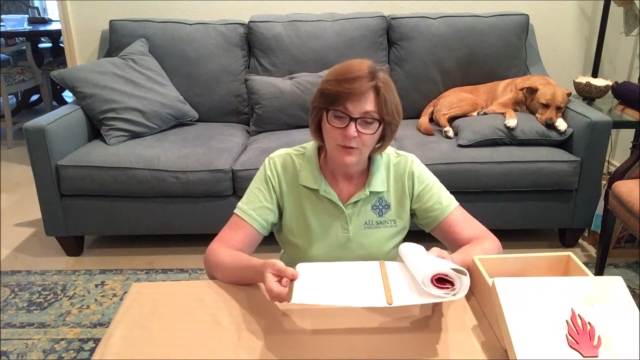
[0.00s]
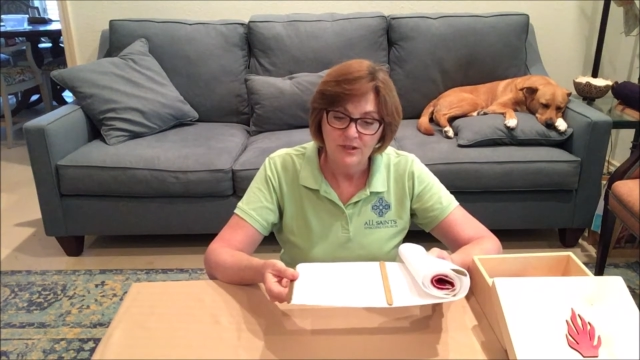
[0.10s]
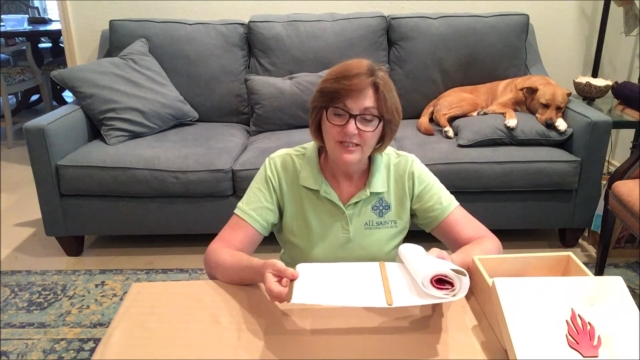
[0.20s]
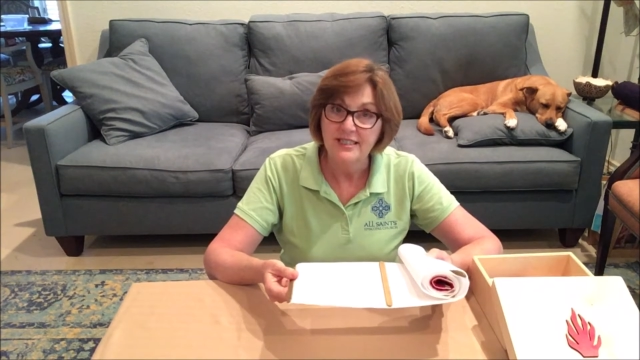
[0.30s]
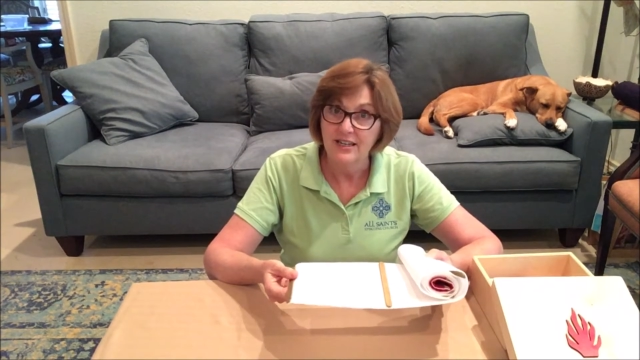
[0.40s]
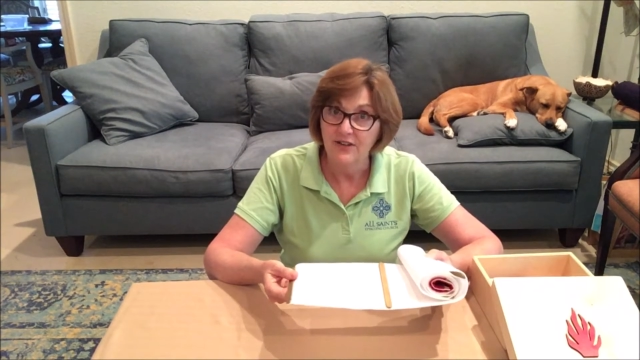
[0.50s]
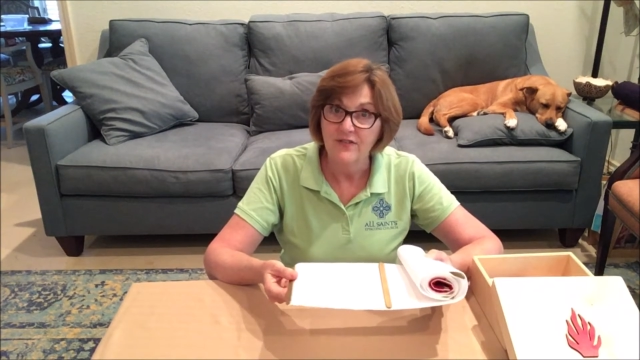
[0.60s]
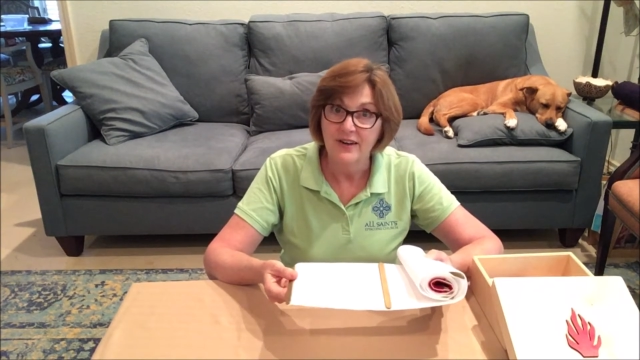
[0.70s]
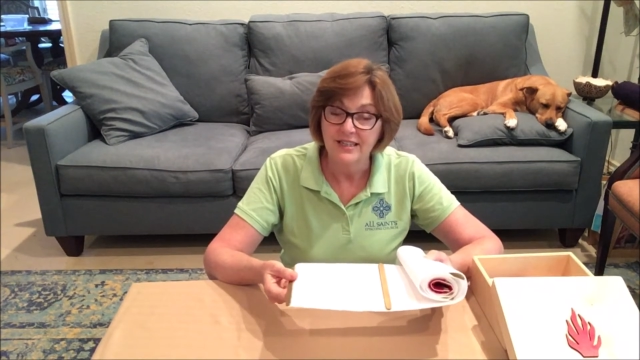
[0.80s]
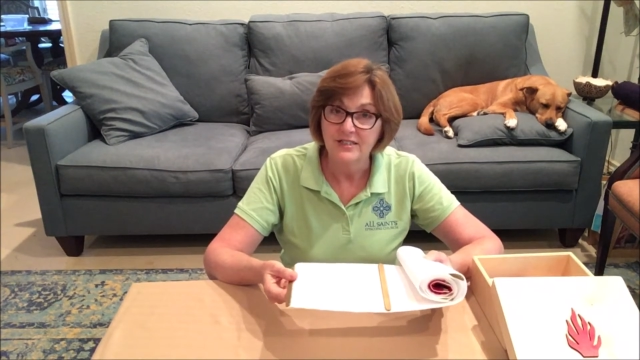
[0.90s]
which
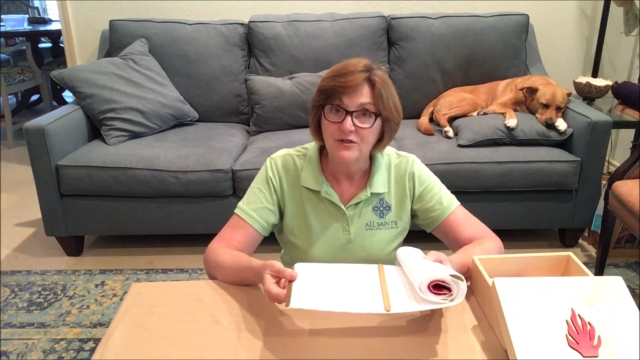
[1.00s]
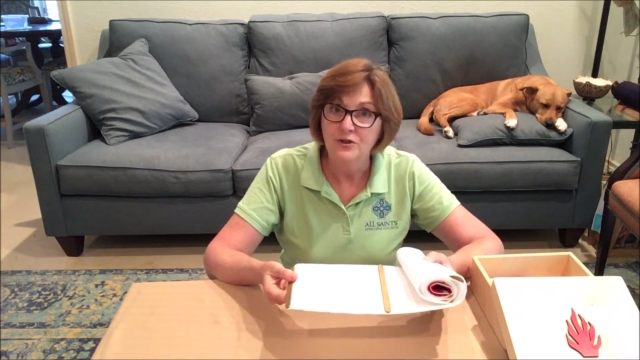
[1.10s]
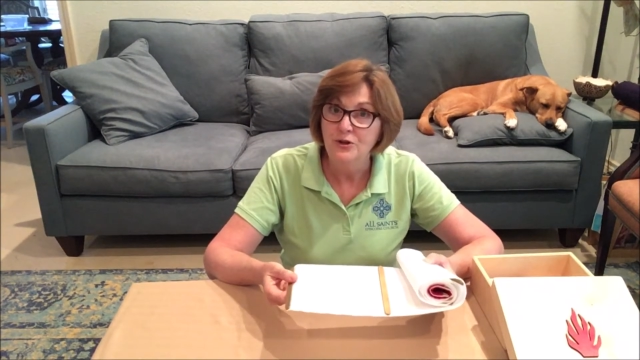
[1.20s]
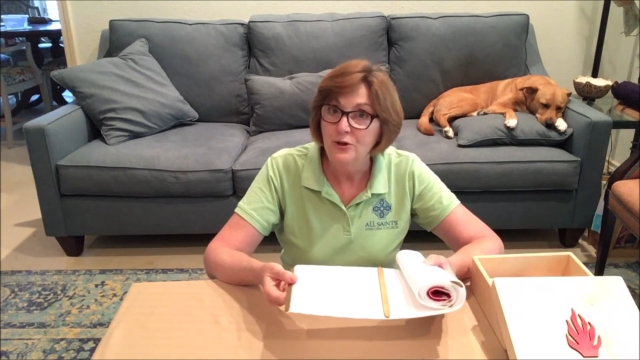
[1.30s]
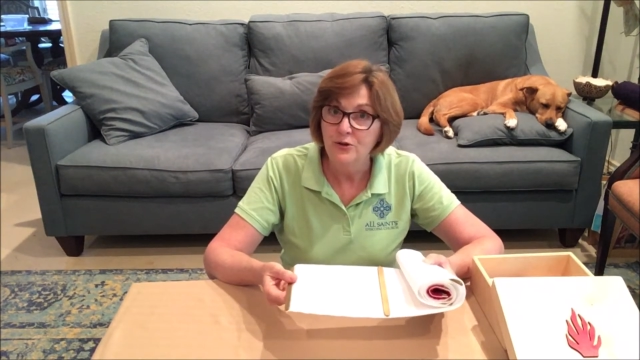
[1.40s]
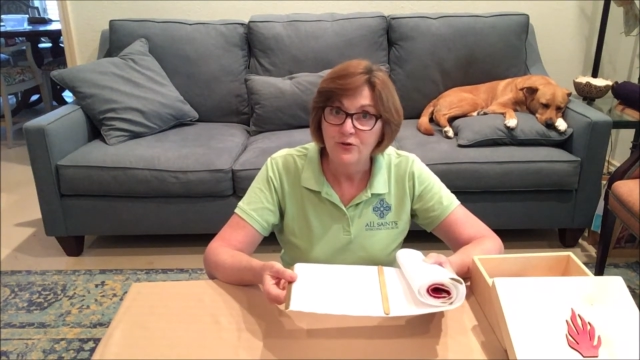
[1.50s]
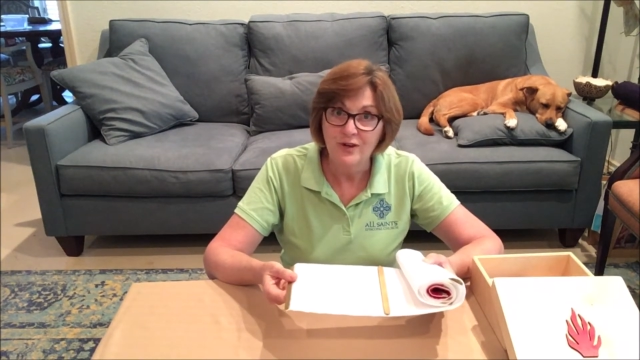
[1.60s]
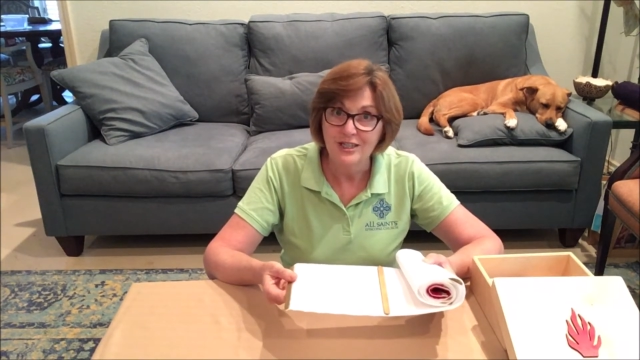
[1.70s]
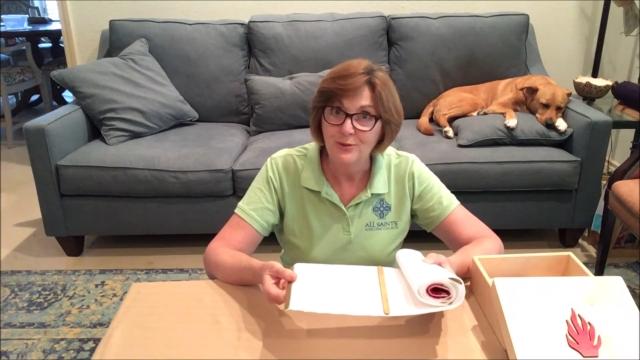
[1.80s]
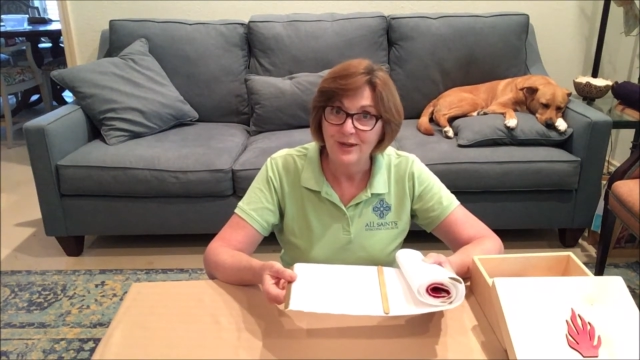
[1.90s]
signifies new,
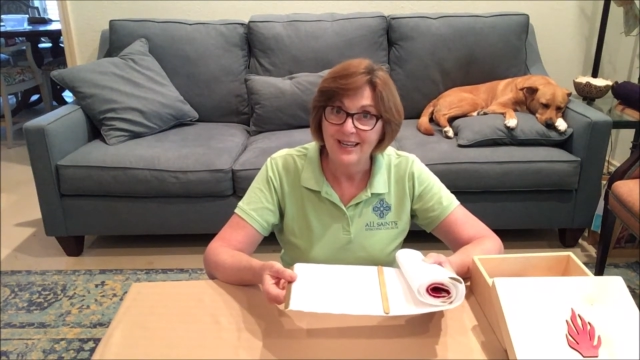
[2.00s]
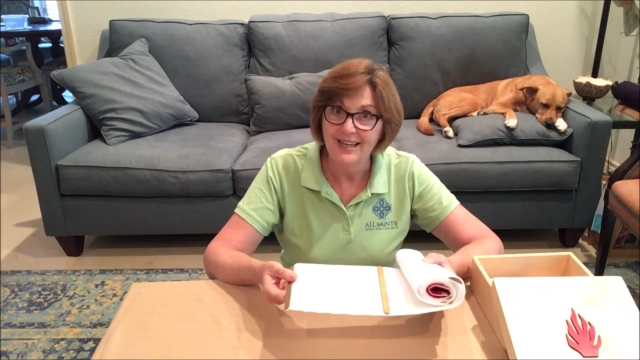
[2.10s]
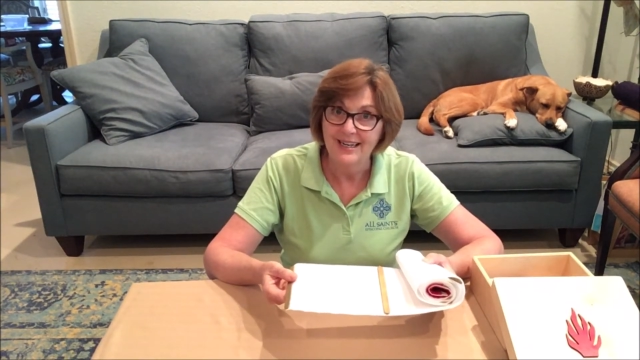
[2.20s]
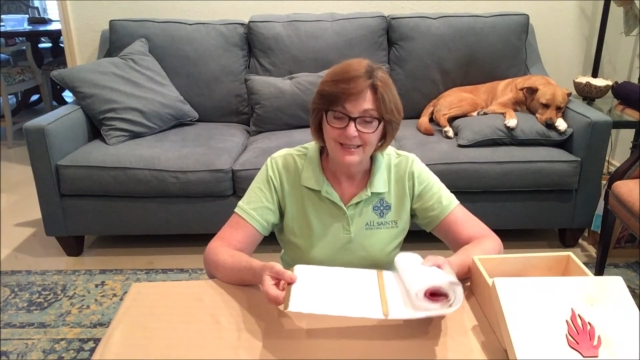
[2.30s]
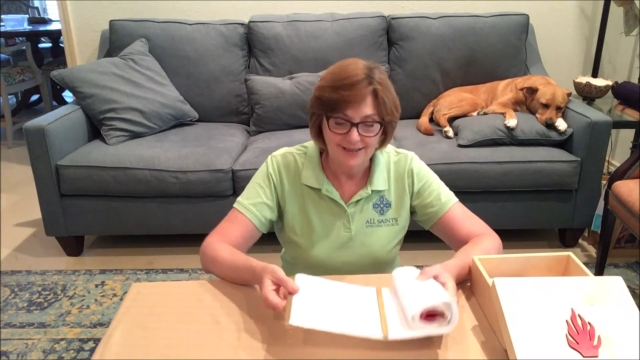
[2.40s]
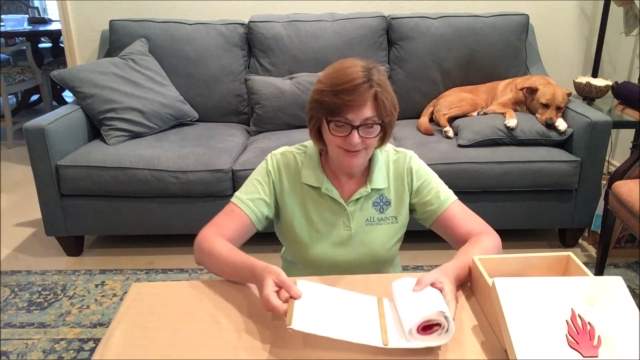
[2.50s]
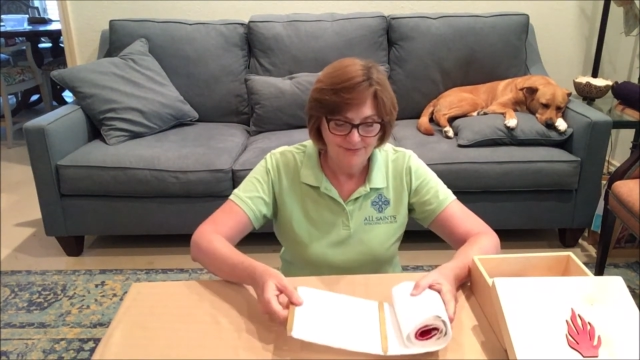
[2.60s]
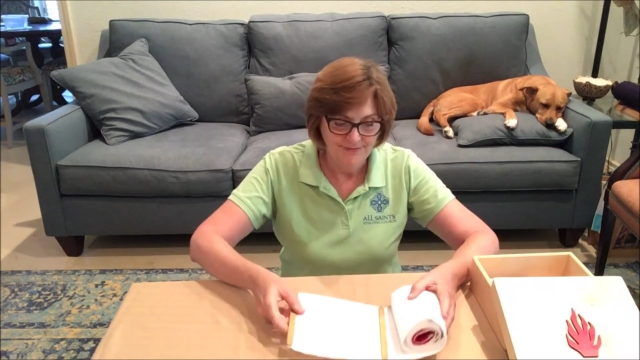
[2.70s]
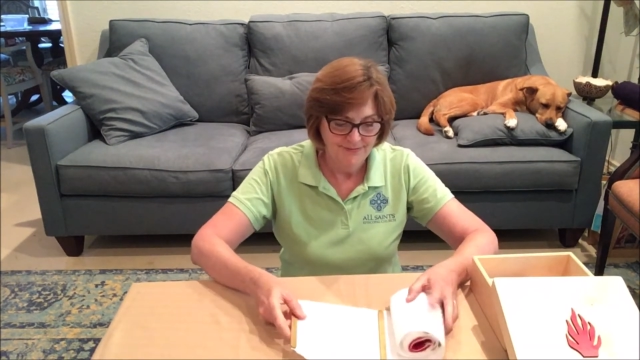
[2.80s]
fresh beginnings.